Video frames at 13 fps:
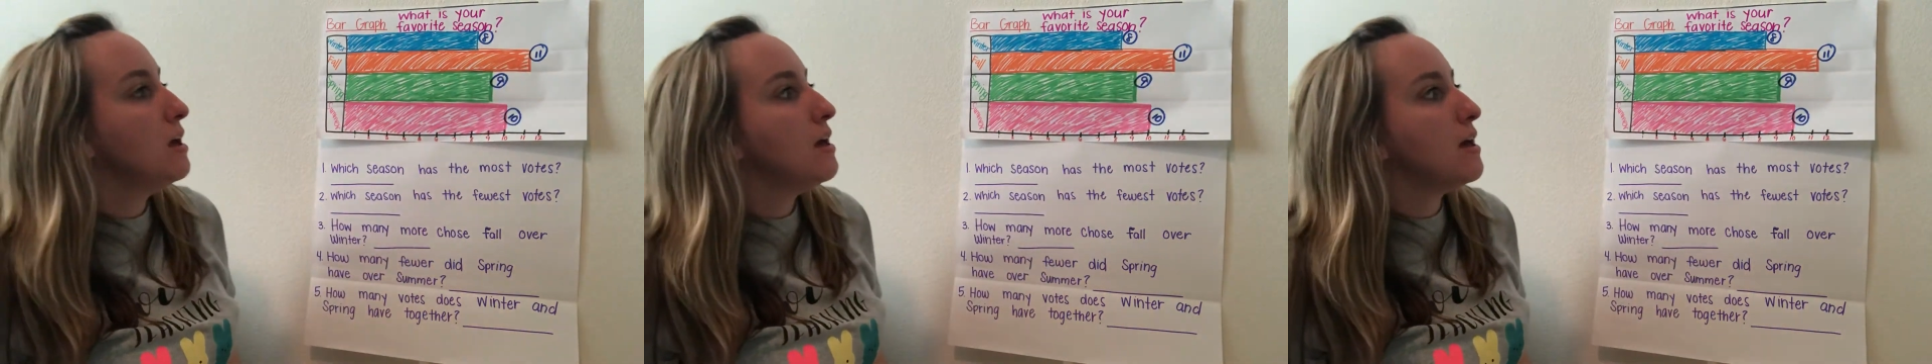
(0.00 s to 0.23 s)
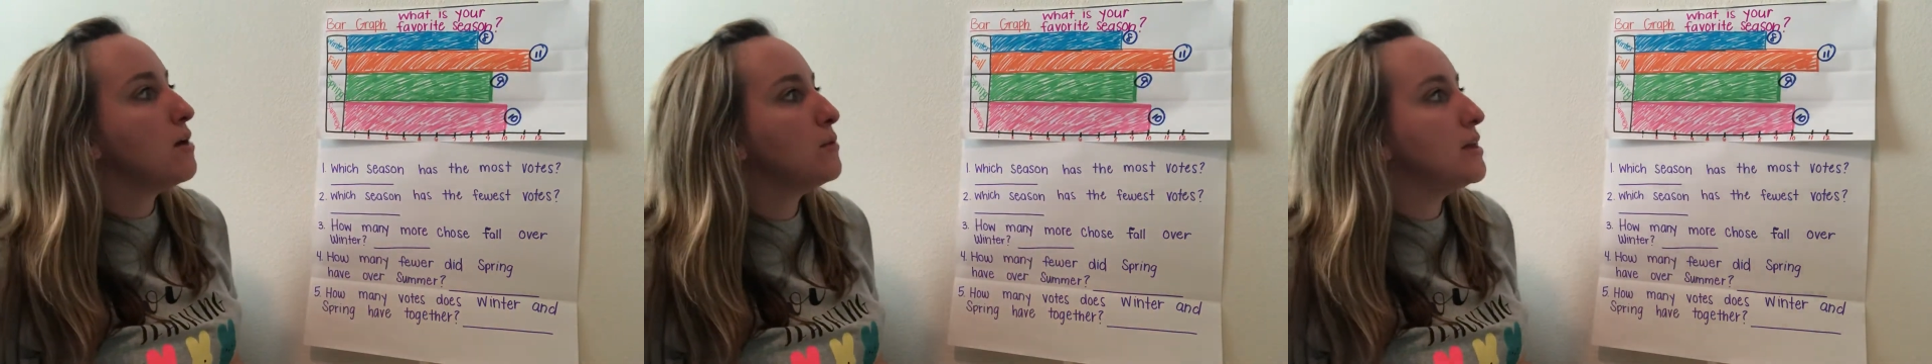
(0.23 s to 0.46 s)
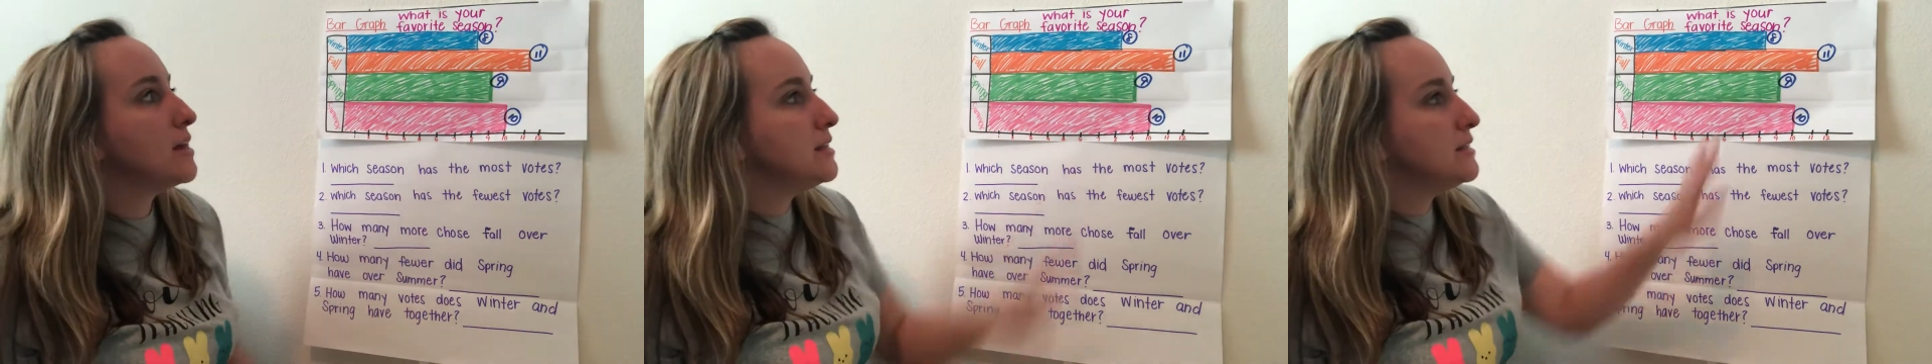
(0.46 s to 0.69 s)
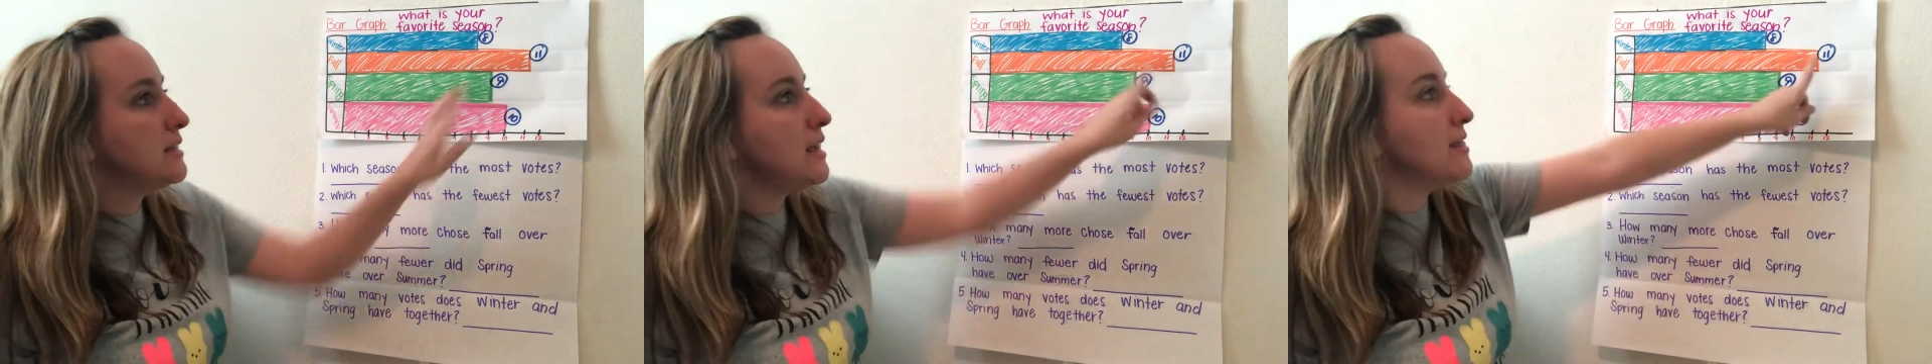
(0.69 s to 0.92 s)
and we can
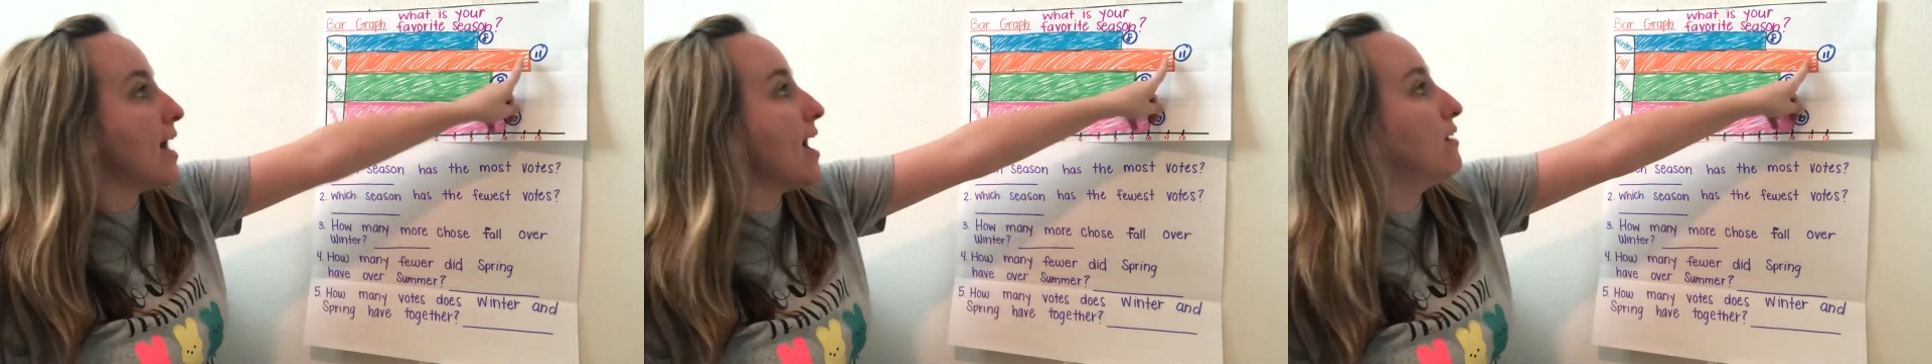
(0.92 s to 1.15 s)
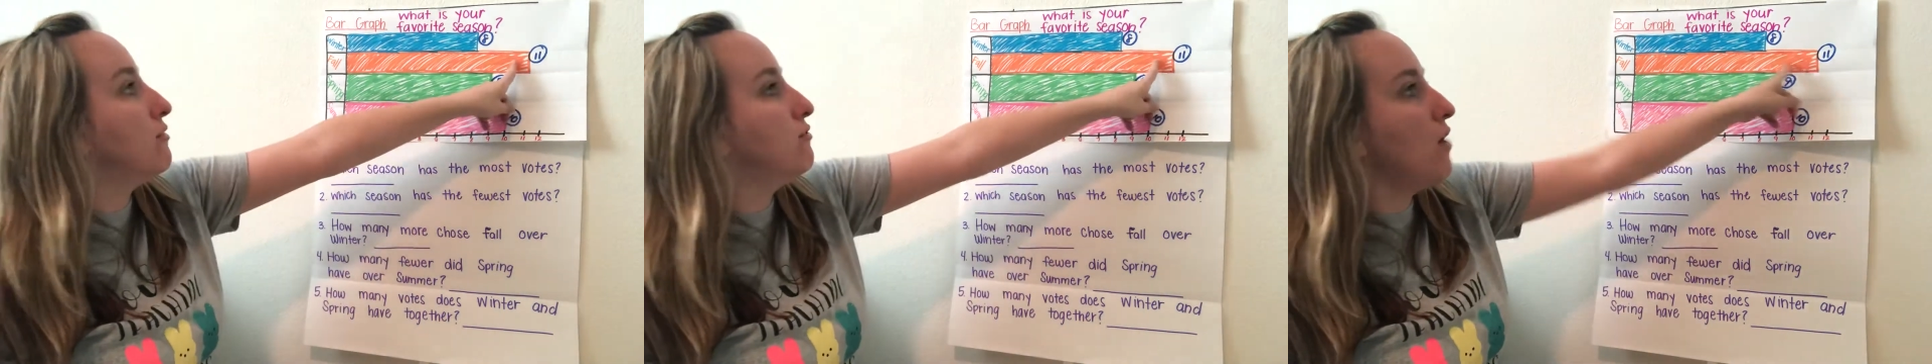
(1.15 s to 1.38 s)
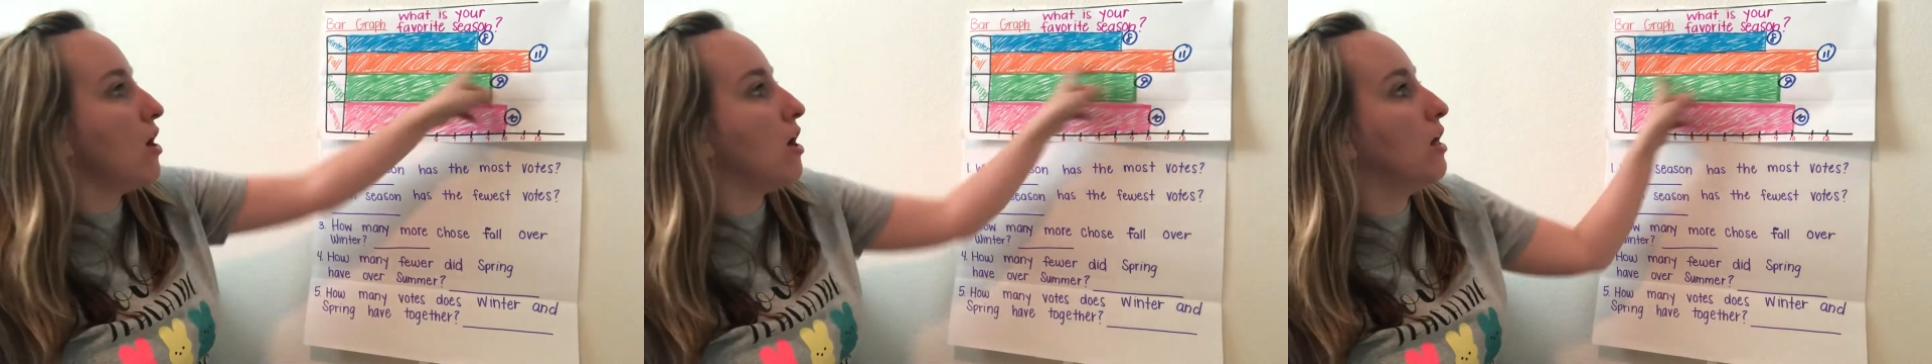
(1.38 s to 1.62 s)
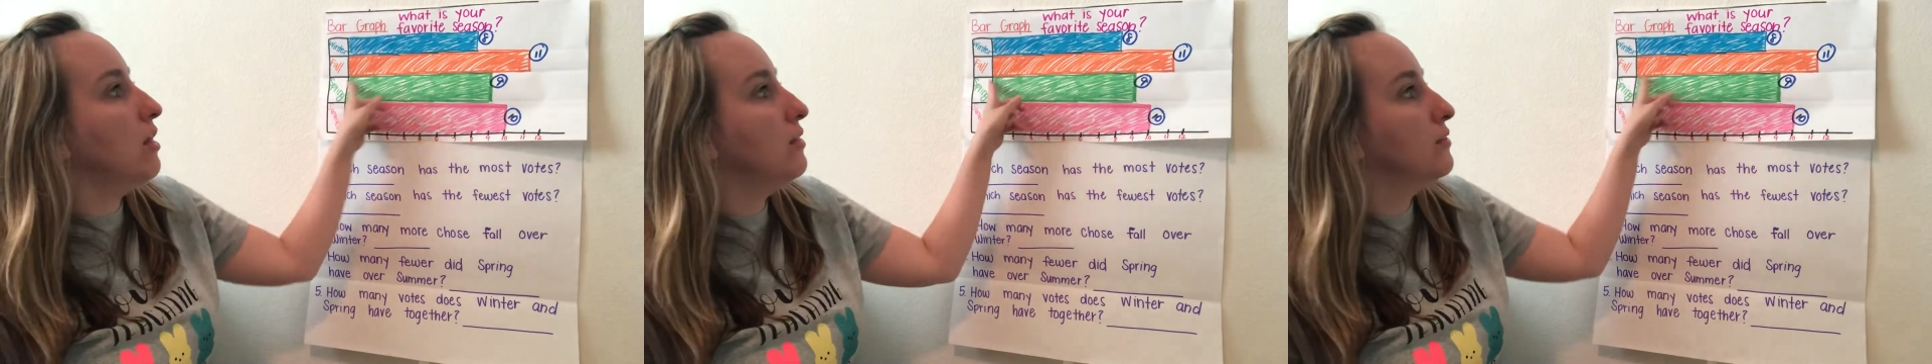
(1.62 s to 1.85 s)
see that
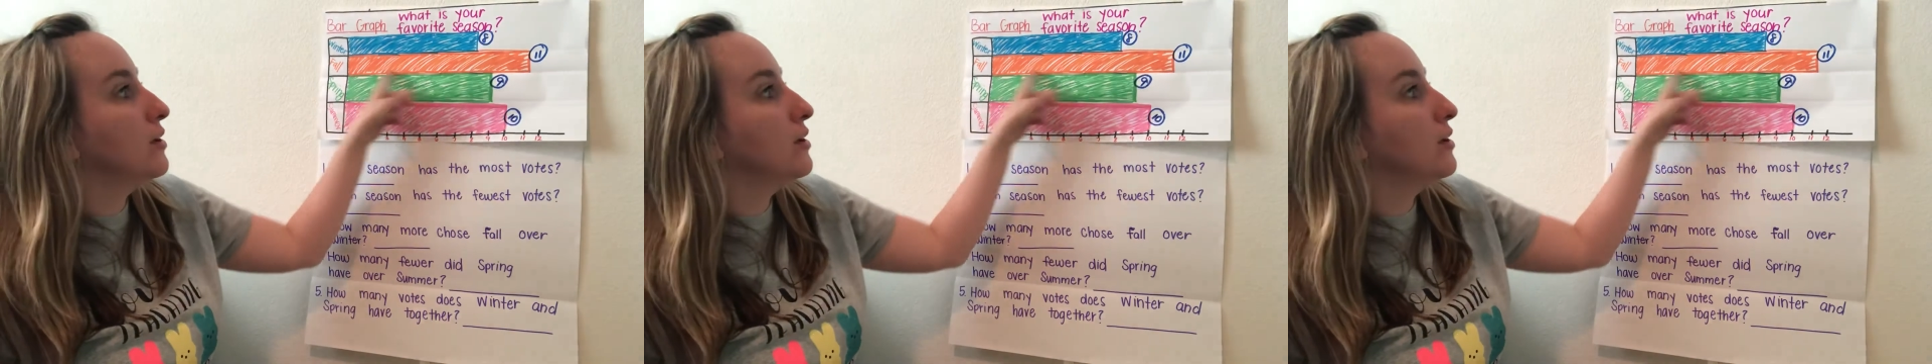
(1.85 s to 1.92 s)
fall